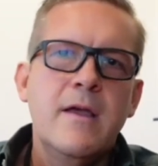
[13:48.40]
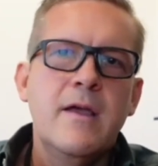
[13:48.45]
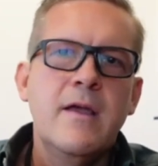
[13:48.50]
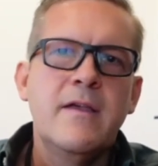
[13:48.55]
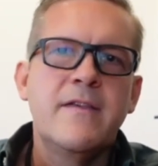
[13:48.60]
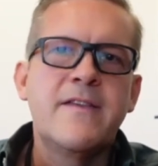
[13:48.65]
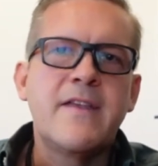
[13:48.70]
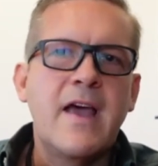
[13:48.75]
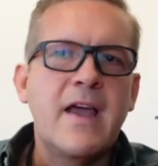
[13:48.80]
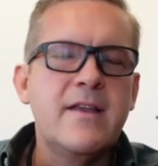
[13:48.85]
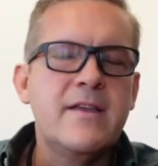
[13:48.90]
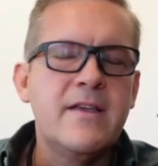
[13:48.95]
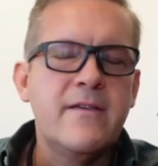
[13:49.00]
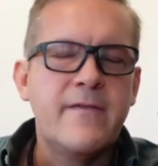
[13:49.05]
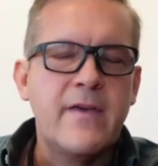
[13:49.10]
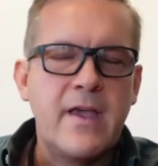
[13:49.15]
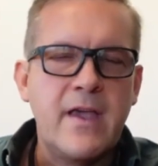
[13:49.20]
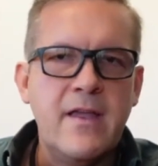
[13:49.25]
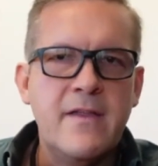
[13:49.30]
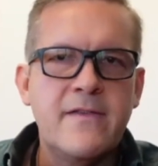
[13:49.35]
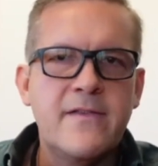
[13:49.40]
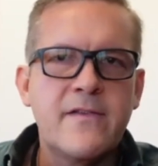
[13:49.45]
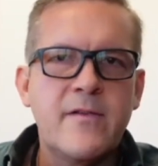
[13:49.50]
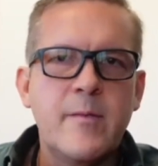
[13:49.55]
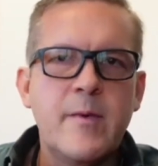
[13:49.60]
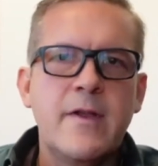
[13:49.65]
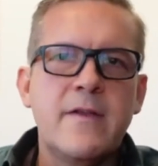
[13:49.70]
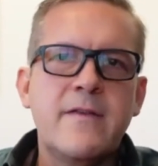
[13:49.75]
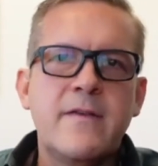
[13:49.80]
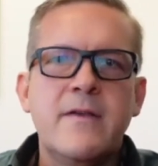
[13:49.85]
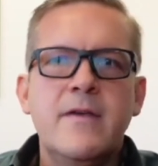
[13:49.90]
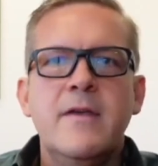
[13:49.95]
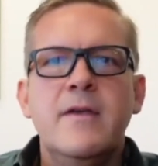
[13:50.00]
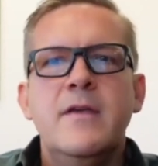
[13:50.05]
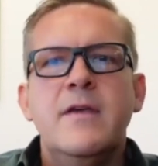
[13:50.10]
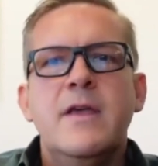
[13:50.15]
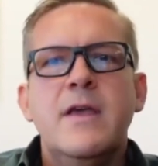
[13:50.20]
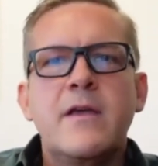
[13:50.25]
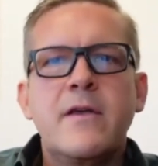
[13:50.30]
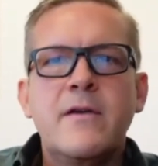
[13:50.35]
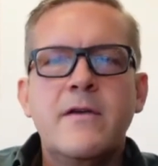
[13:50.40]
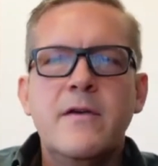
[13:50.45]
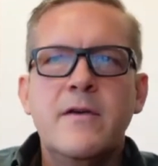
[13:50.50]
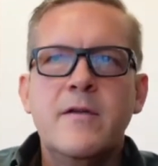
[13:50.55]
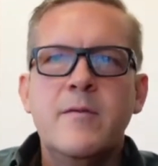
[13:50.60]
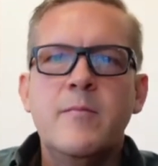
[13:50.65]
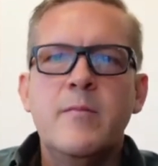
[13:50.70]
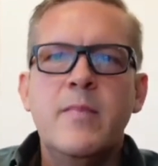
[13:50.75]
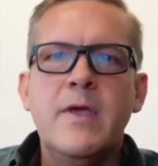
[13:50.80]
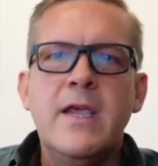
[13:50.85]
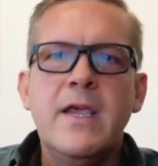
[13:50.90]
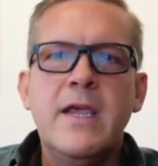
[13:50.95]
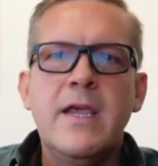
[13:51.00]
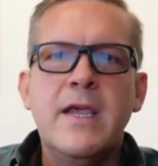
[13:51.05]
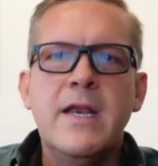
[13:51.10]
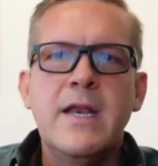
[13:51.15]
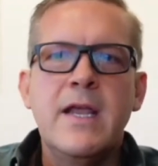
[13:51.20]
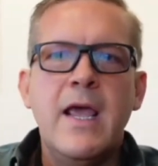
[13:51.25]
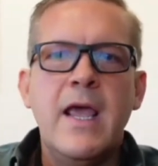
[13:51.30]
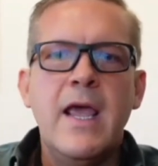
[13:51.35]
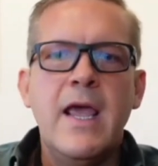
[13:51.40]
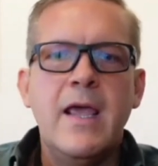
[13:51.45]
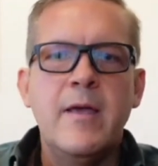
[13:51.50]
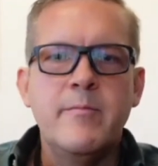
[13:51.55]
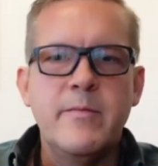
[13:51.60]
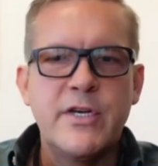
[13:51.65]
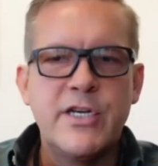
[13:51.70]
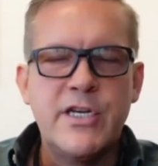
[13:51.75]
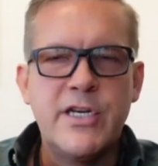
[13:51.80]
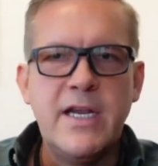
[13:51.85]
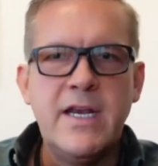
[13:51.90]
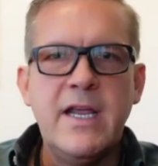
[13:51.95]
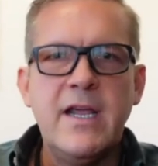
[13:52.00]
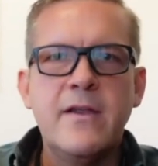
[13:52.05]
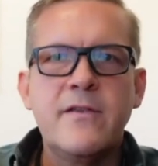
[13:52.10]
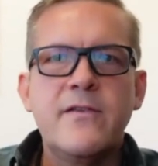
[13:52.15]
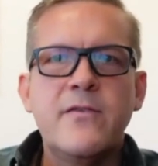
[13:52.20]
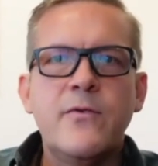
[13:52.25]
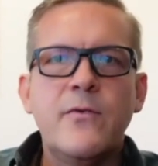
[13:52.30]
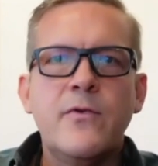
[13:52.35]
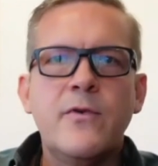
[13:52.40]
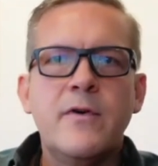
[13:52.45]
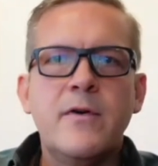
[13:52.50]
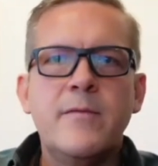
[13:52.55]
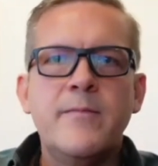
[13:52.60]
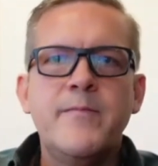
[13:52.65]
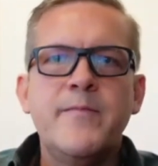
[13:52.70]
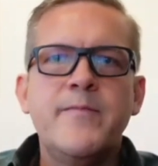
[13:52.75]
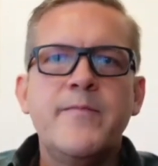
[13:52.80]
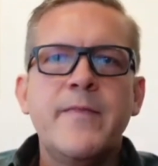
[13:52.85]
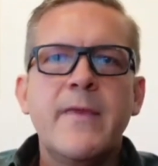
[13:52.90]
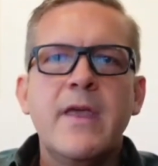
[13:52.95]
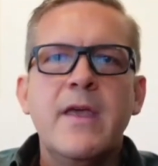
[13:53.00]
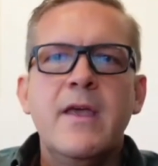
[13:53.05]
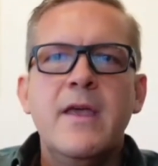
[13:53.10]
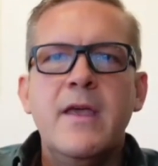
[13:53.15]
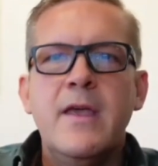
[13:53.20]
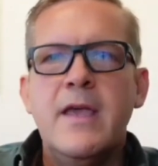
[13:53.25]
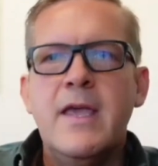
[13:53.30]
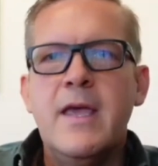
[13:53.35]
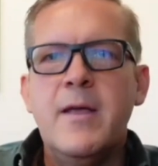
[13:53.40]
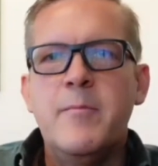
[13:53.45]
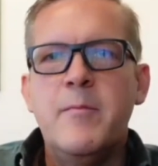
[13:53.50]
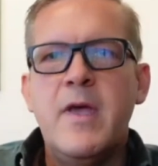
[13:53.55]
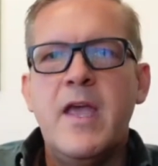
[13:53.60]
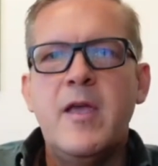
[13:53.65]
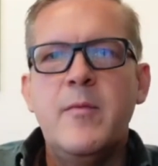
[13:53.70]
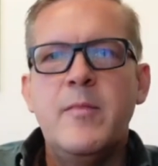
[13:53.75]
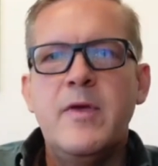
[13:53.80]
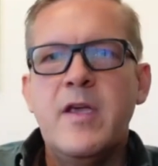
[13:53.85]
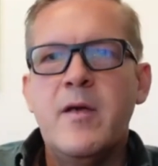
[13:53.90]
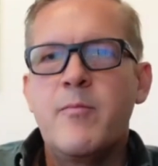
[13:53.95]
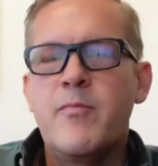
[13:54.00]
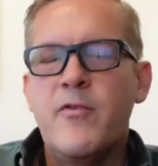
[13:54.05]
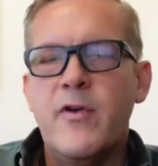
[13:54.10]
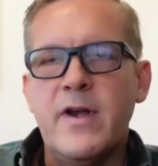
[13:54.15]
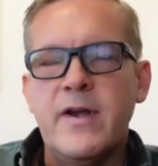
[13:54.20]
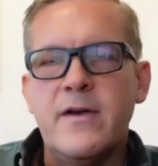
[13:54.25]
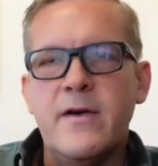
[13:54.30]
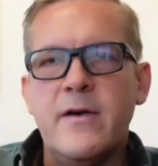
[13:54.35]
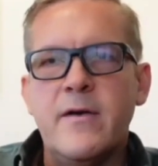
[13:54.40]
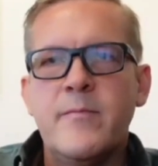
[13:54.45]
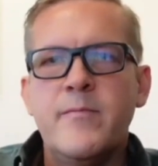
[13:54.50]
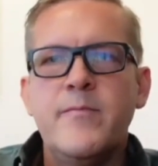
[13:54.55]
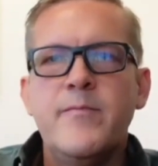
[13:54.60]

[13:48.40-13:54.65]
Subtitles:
scientific instrument, it could mean a machining tool, it may be a printer,